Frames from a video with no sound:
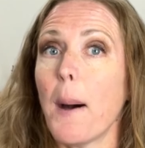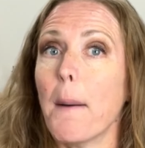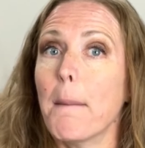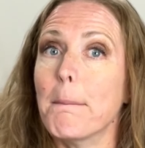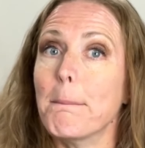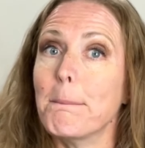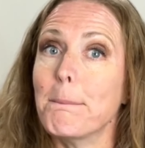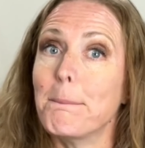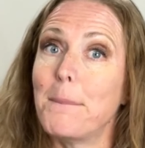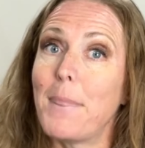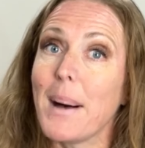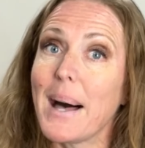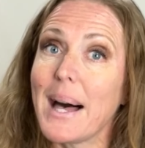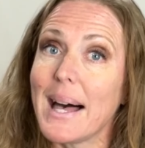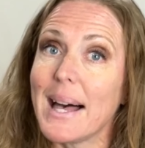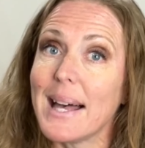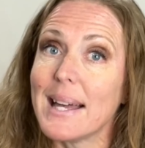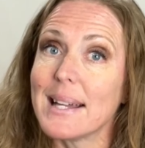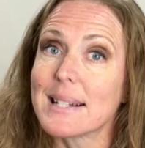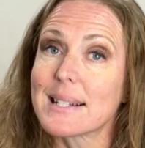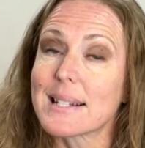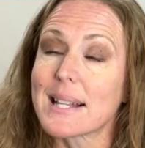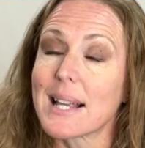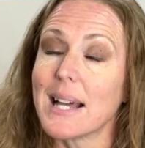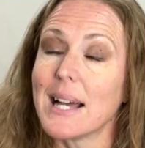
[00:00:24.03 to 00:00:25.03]

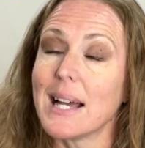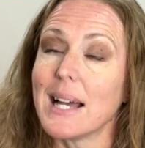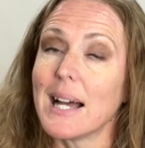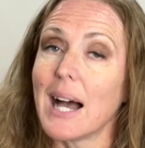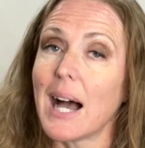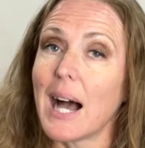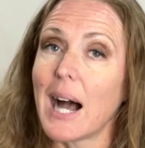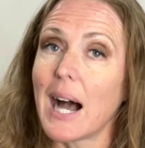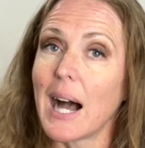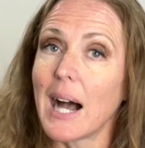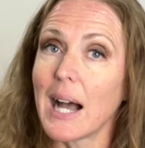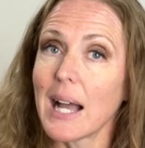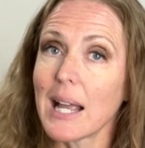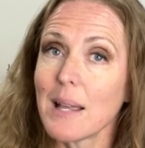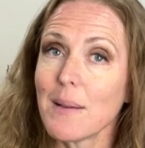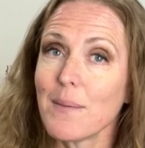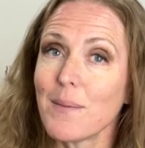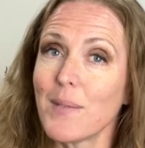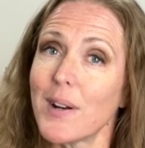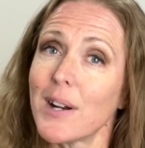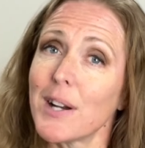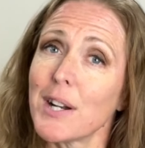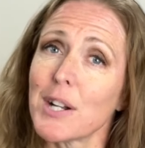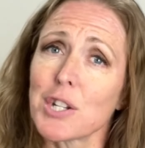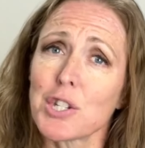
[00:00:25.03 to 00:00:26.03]
But I am
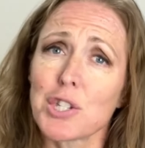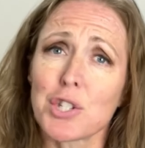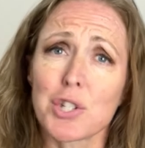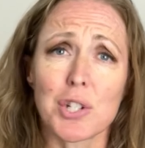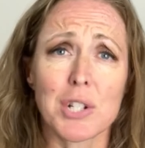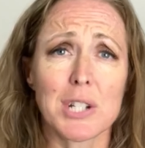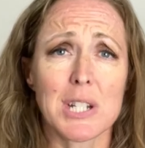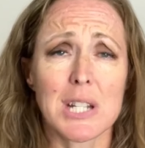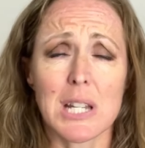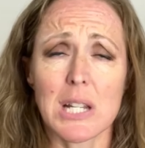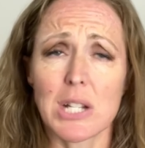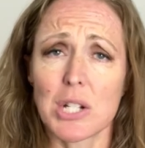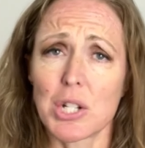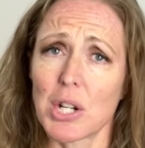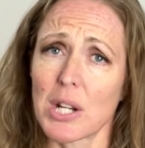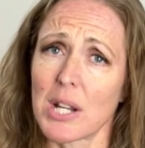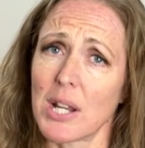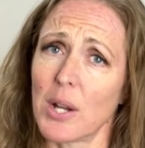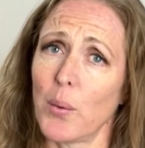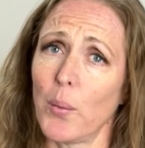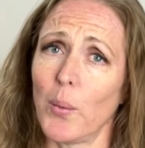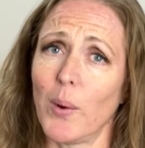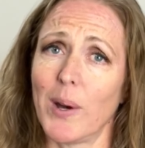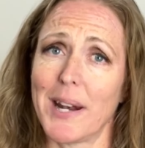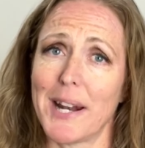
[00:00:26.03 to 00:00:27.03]
very strategic
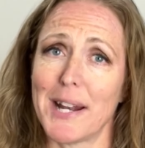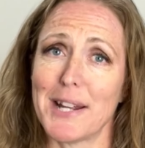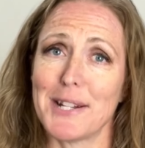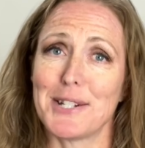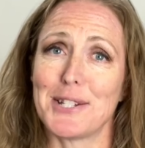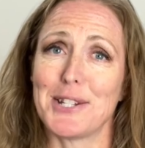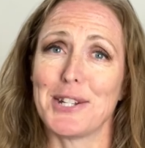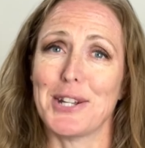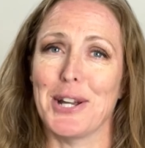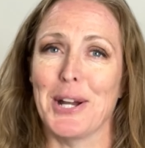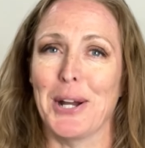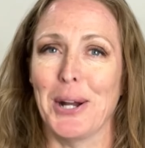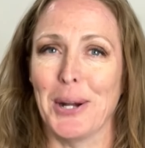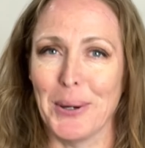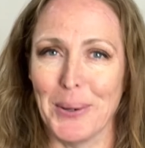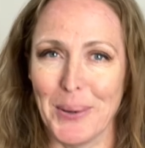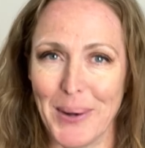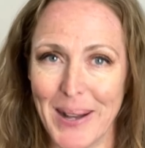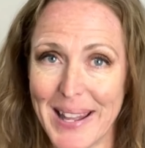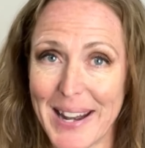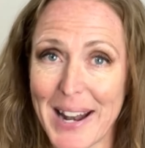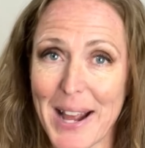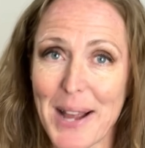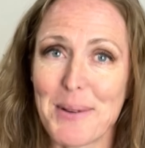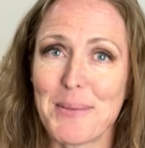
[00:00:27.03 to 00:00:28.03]
in what I do
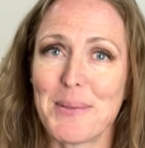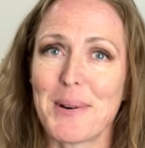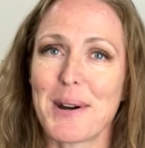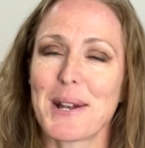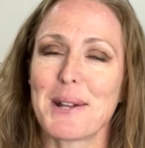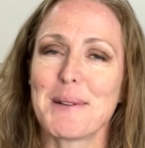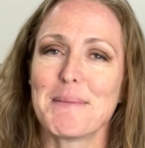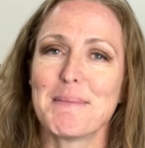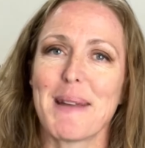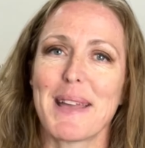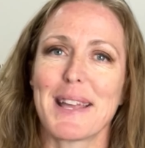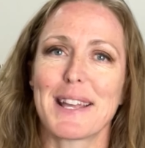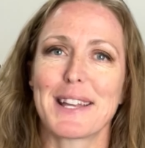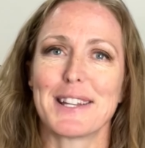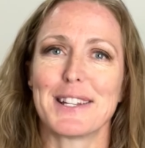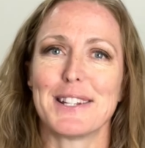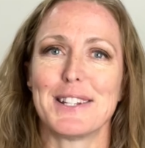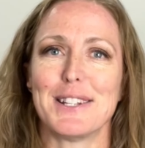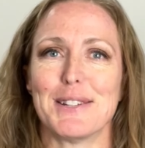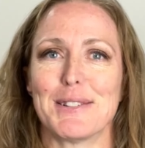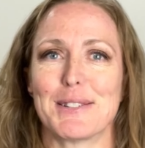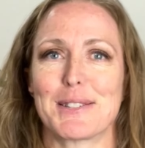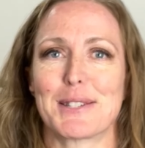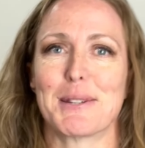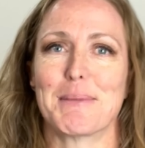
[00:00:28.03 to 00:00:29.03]
and I want to make good
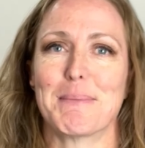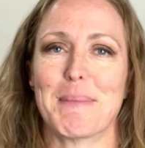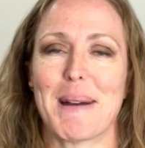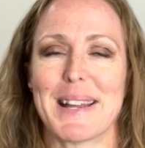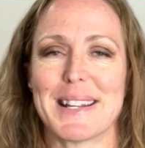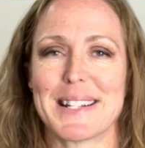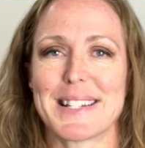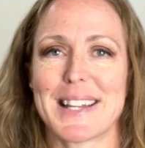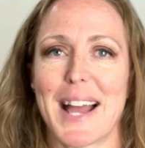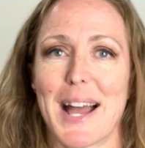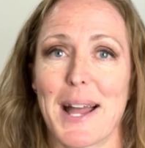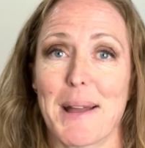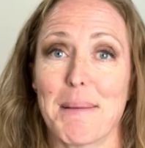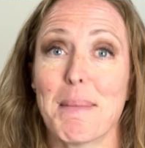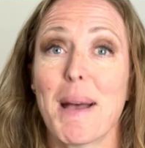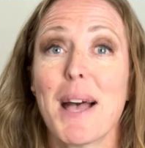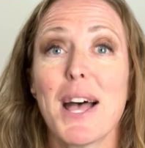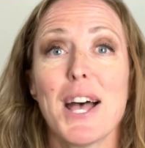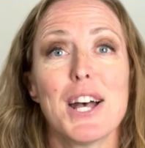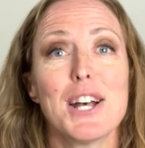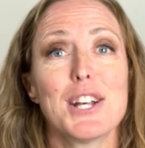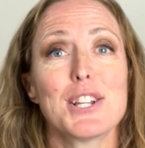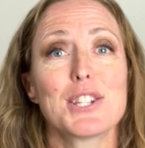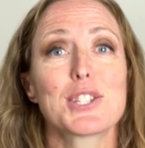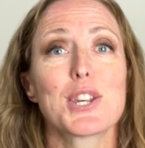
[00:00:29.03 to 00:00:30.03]
use of my time.
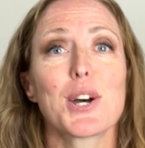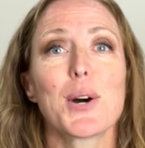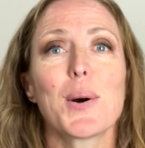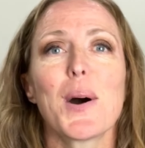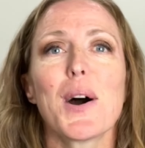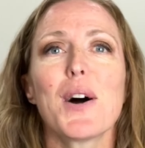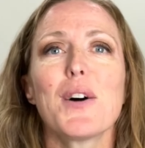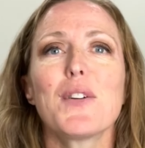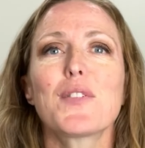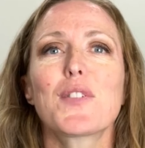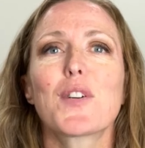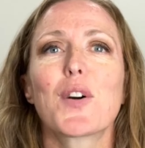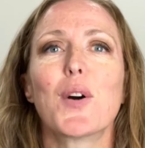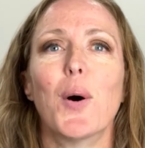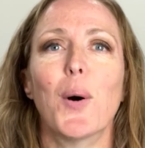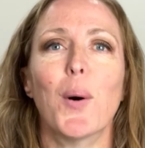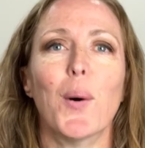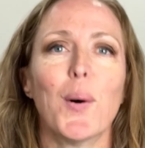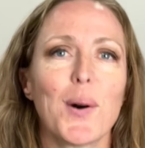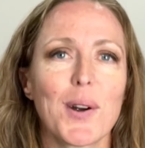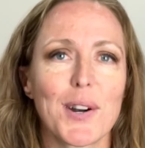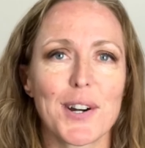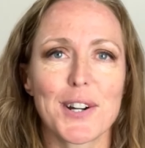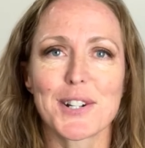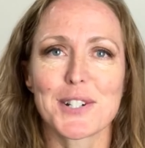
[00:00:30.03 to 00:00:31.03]
So, of
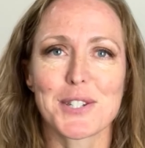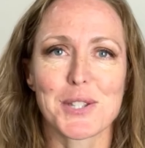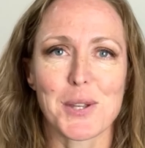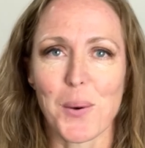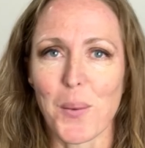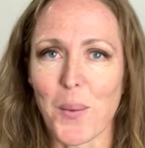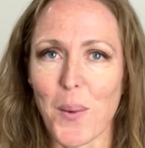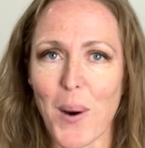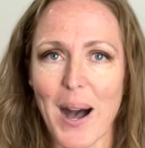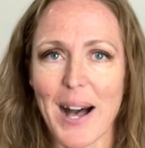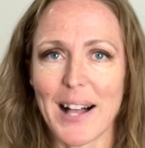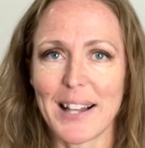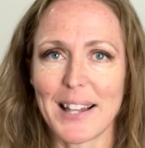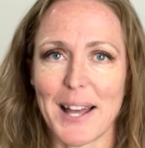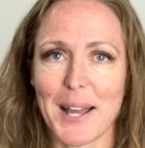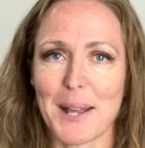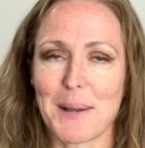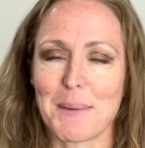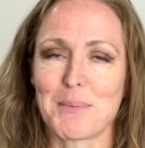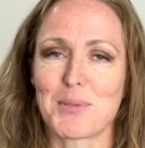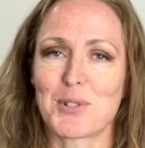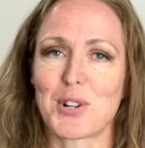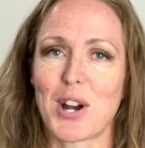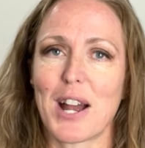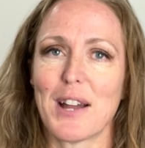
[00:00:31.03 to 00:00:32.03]
course, while I
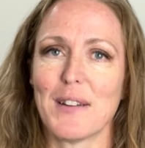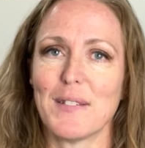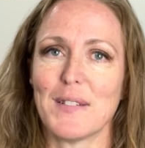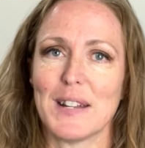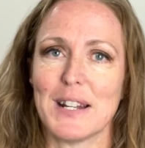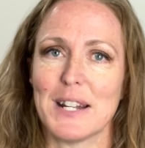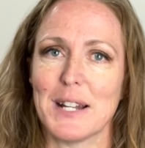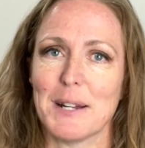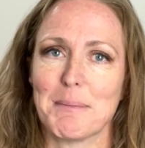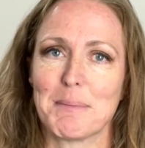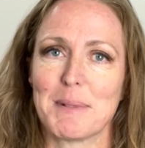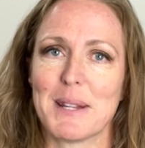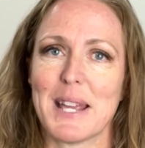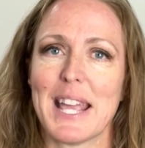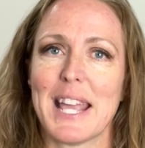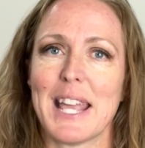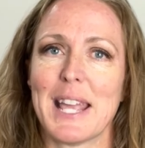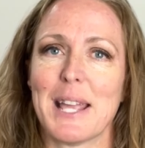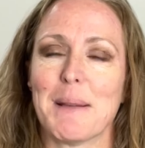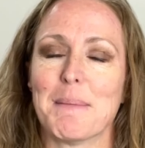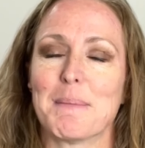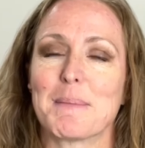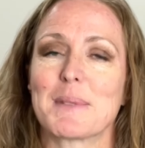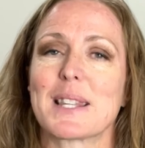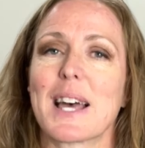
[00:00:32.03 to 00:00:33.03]
am driving up to
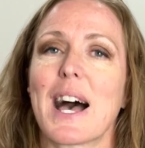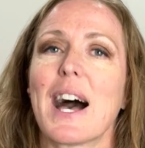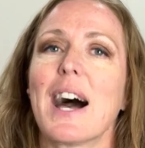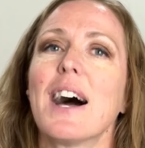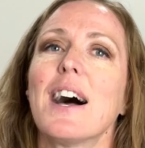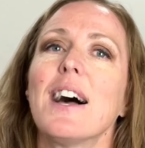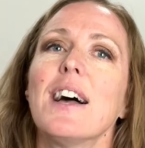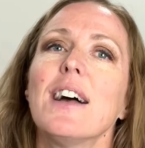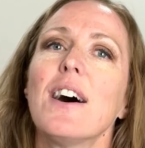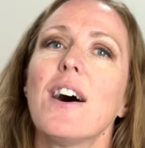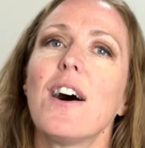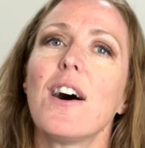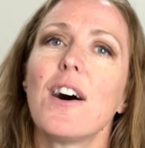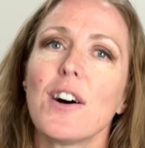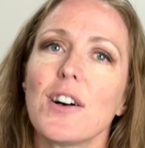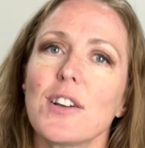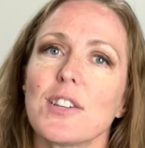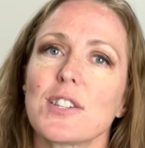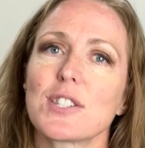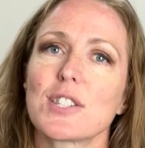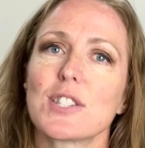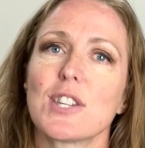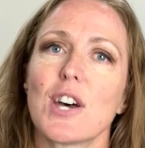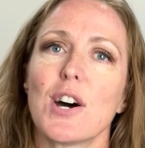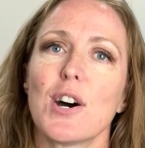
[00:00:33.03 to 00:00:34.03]
Ames, I
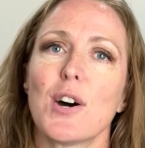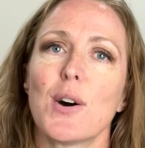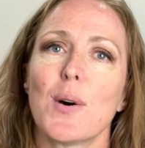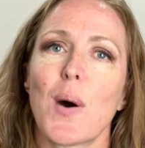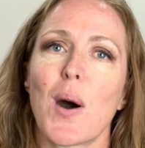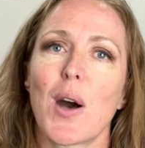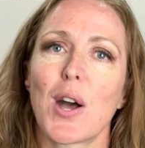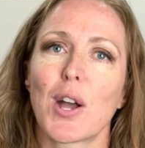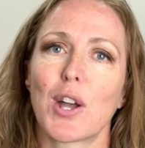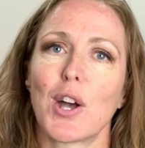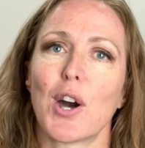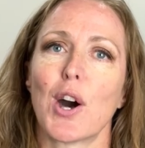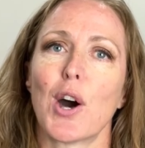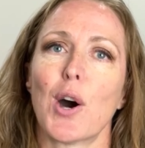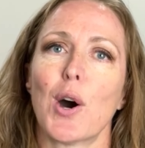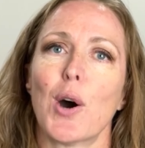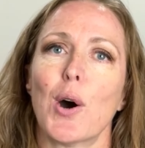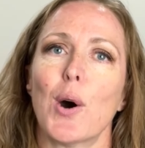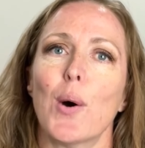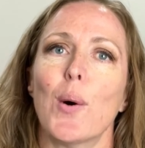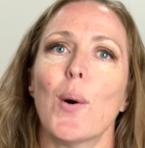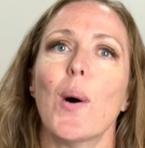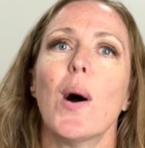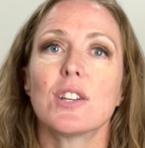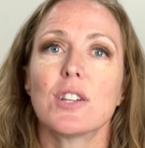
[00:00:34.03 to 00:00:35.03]
also
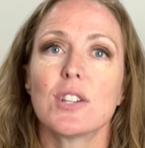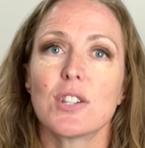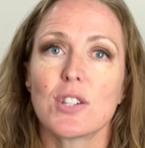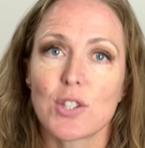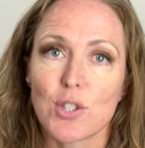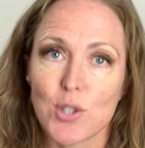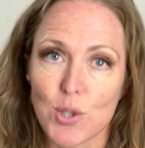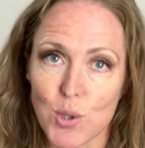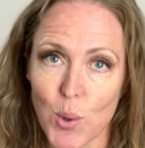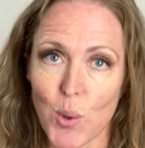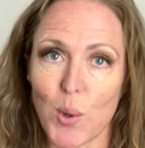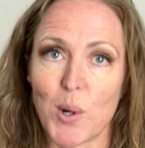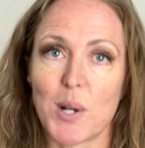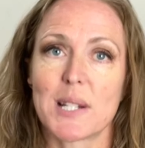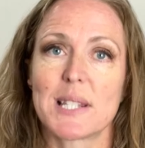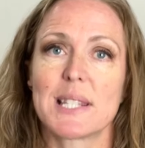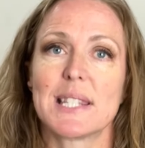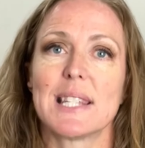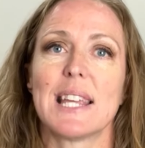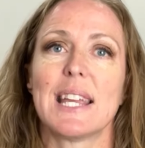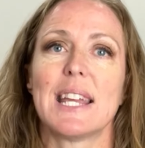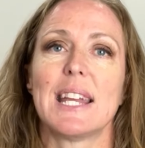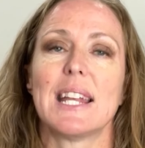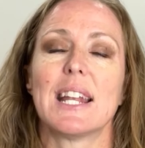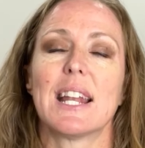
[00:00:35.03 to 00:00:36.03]
go
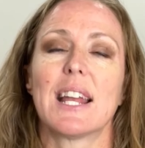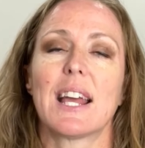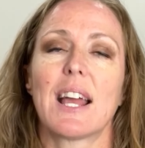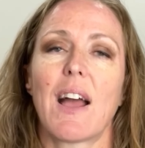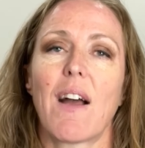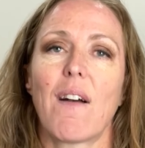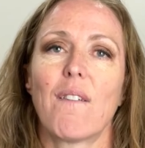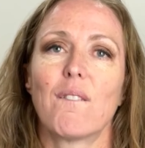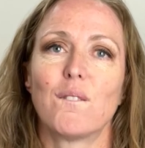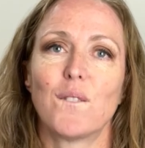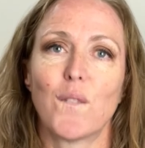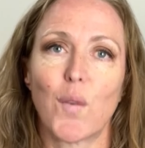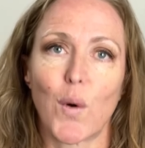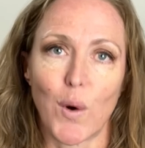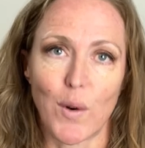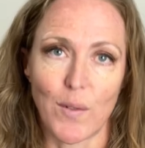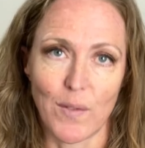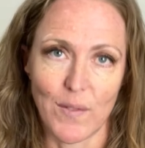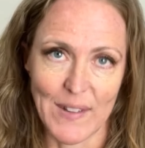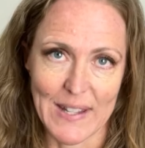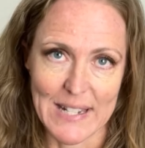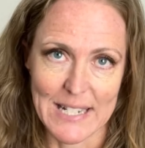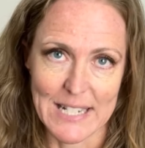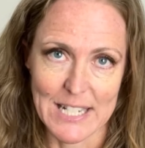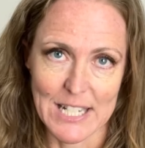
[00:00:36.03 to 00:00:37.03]
sourcing for
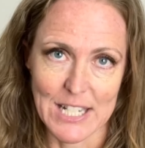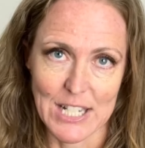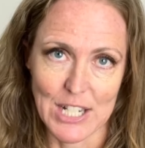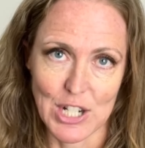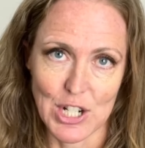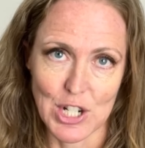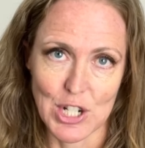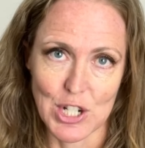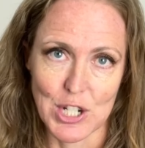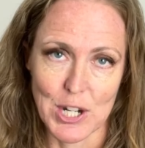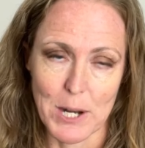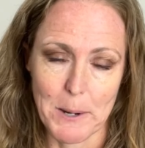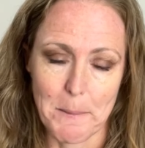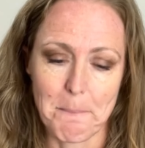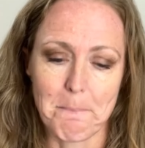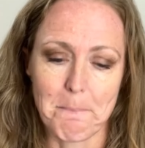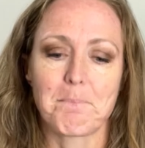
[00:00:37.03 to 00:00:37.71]
vintage.